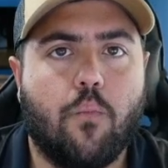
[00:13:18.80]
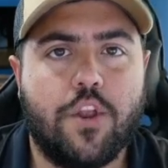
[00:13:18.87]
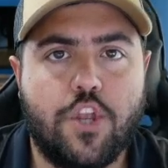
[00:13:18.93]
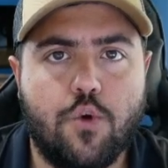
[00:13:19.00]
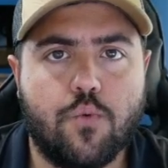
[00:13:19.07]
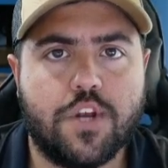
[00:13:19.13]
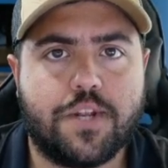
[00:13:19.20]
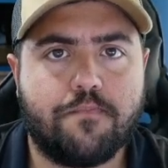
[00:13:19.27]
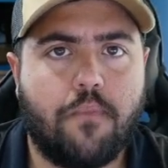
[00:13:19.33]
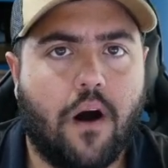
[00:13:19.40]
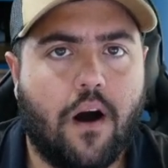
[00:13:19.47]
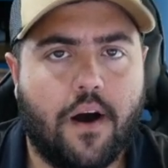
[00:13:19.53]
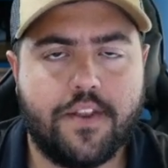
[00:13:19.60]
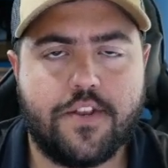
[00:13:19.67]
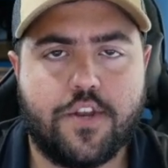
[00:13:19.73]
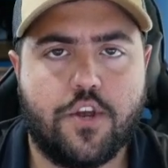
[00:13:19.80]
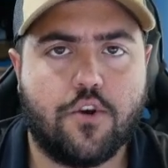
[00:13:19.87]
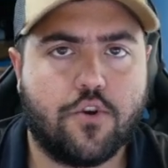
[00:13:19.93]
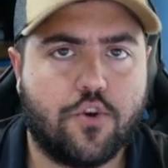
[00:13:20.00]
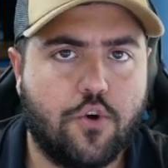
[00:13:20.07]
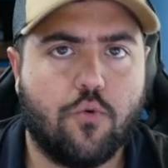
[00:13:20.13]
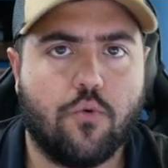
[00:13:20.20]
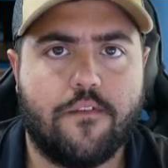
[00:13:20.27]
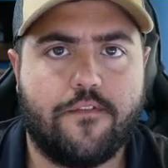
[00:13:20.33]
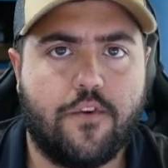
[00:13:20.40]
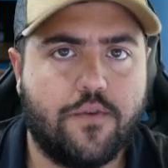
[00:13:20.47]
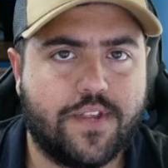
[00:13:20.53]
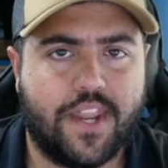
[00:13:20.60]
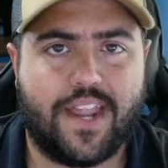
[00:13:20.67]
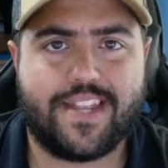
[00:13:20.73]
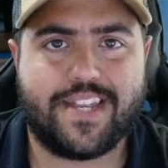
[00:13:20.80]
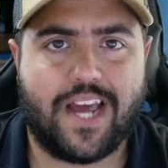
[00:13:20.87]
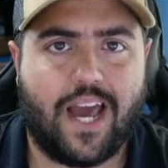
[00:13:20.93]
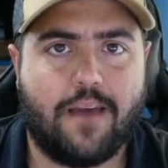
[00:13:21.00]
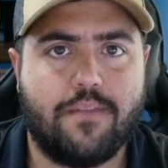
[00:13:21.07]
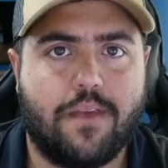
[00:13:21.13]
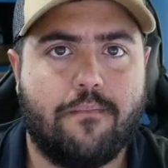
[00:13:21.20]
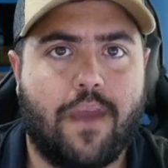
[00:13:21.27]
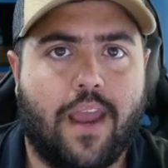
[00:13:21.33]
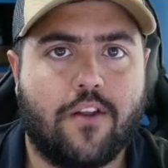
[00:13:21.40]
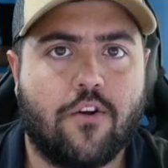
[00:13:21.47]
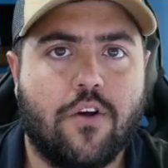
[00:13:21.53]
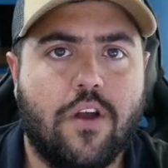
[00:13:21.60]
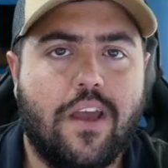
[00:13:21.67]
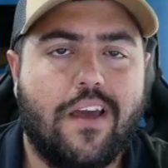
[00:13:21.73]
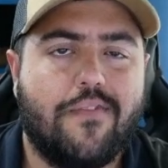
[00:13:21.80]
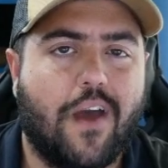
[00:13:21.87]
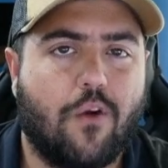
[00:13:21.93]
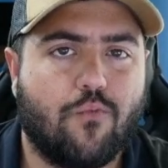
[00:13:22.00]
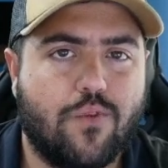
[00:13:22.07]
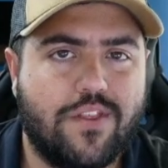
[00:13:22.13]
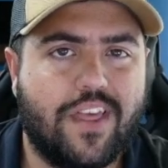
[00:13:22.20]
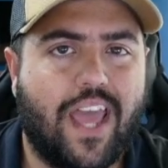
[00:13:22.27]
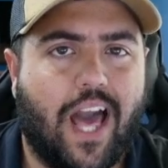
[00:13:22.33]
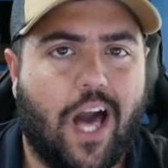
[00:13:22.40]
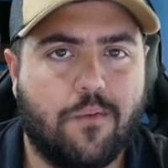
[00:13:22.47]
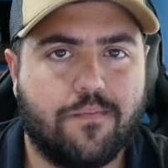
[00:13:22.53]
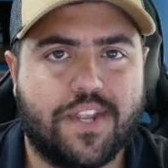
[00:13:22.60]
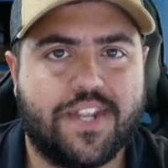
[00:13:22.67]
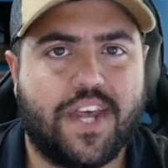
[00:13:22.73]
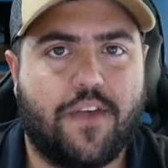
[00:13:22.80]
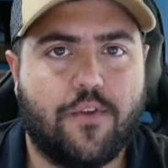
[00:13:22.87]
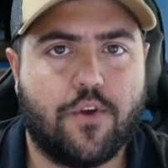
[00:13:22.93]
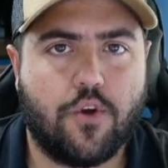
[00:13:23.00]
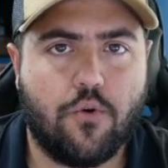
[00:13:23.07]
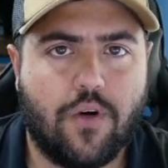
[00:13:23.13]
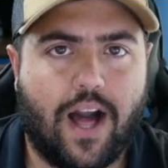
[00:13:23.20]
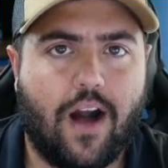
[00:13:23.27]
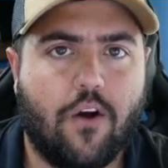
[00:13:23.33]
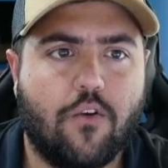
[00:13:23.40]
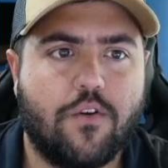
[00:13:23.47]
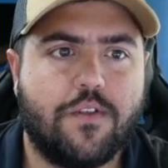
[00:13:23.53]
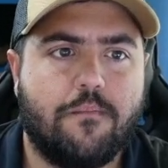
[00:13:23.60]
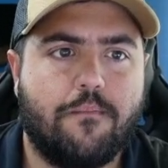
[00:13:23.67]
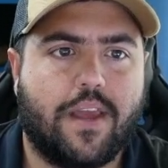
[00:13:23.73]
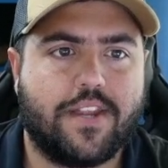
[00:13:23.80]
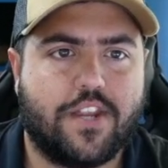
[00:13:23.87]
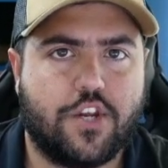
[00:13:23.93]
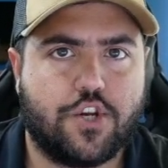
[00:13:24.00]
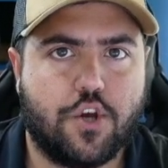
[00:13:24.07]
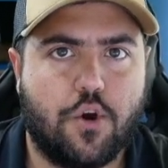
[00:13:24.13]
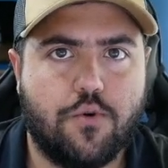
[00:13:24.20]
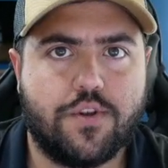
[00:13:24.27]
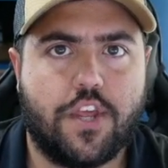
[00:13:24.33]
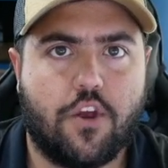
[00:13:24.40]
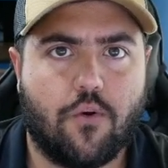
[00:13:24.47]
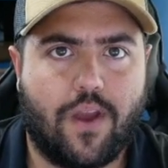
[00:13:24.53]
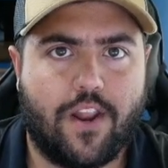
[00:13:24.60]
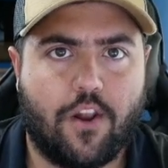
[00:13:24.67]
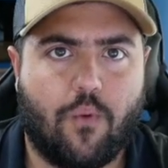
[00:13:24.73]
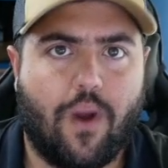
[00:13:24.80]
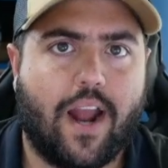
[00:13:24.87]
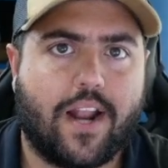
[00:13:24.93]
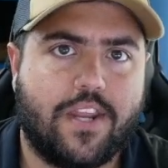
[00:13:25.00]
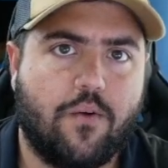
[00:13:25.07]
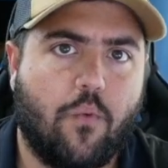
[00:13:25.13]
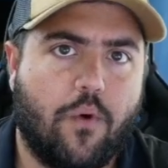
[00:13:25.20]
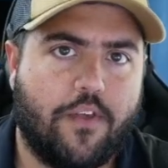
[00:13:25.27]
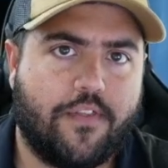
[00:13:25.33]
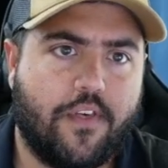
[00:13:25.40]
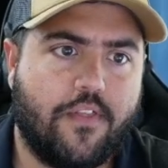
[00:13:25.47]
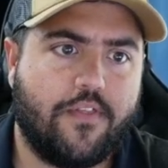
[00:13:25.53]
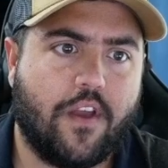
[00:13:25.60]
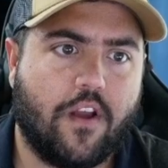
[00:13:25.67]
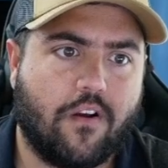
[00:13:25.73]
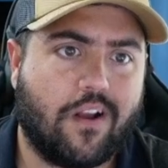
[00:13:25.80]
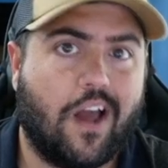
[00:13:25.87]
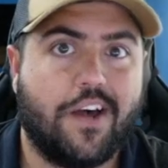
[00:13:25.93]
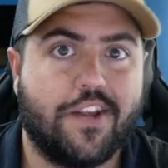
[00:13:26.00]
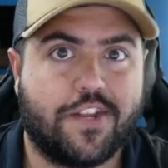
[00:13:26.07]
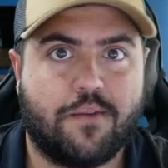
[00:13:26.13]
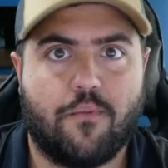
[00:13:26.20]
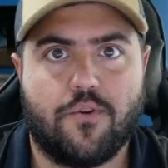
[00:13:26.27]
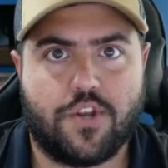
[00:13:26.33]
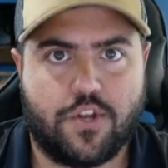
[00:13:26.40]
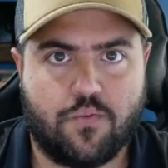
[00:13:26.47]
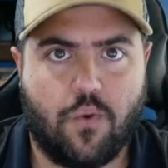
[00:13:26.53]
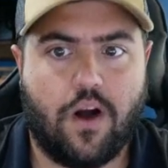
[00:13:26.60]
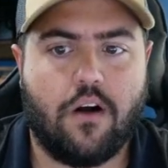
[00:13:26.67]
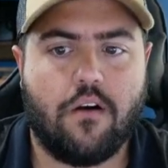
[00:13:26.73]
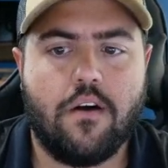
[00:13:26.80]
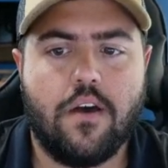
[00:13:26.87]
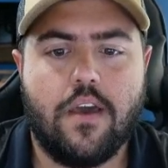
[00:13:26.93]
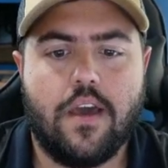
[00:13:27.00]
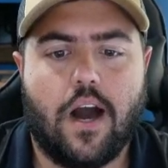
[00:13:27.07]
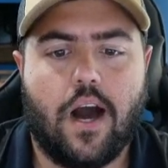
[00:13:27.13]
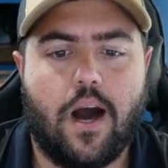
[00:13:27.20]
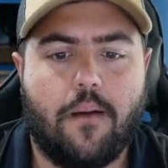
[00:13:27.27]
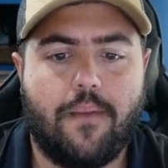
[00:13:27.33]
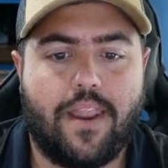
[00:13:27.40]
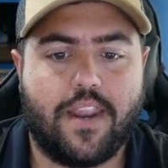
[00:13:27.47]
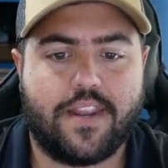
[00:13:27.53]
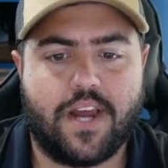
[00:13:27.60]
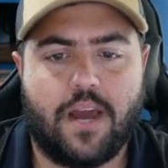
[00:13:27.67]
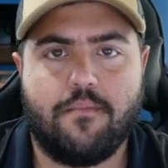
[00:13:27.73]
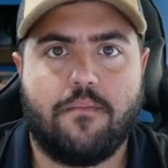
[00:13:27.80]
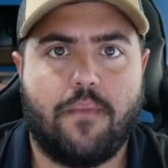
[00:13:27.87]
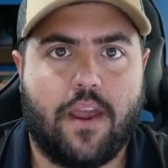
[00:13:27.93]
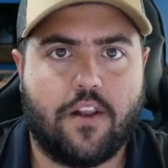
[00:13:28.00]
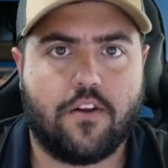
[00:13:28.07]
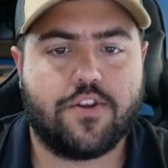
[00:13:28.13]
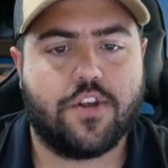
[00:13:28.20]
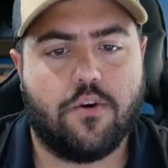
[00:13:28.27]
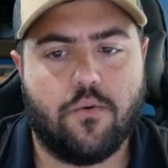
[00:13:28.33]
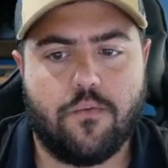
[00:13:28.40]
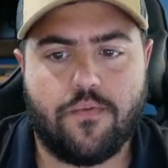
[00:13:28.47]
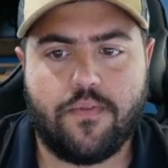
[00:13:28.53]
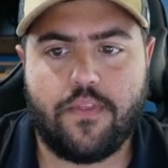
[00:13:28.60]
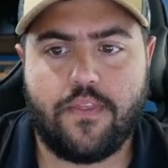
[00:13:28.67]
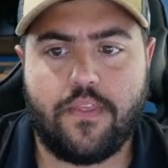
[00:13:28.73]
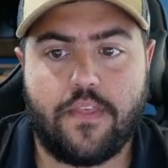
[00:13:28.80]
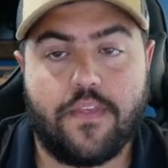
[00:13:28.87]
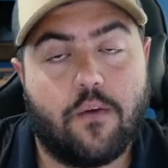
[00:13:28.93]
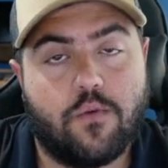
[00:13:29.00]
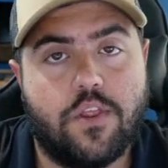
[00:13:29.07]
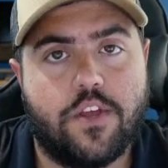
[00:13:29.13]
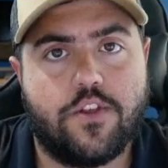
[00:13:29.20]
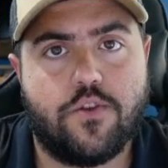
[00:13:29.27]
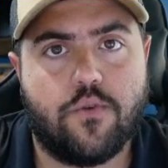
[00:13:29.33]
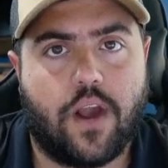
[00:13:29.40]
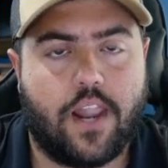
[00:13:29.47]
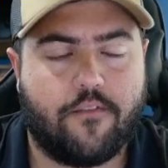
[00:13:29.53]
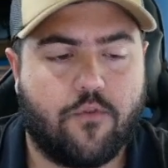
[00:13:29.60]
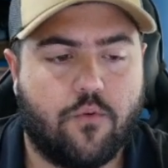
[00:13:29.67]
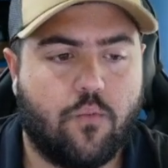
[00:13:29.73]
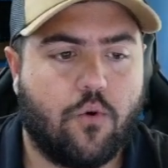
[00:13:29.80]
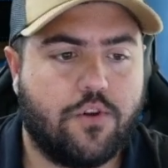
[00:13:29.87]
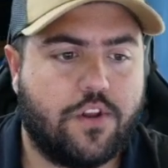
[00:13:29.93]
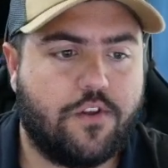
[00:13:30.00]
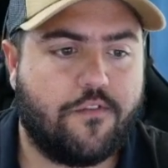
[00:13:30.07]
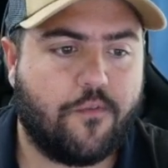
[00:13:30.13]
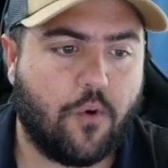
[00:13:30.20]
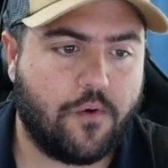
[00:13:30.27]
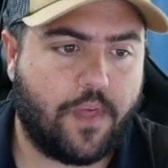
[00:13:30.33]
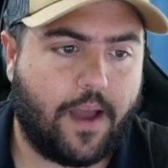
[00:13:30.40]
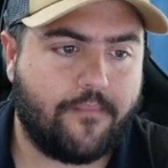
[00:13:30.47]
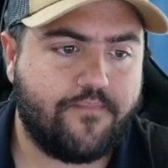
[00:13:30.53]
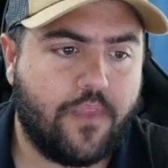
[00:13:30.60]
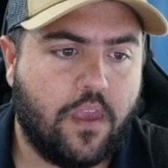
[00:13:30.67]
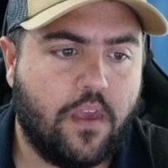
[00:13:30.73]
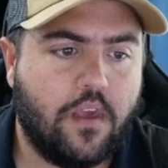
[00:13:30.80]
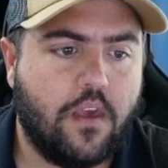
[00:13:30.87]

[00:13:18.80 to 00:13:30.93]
When you respond to your Google reviews in a timely manner, that really helps inside the Google algorithm, because it shows that you're interacting with their customers as well in a timely manner. So they really do kind of reward you for that.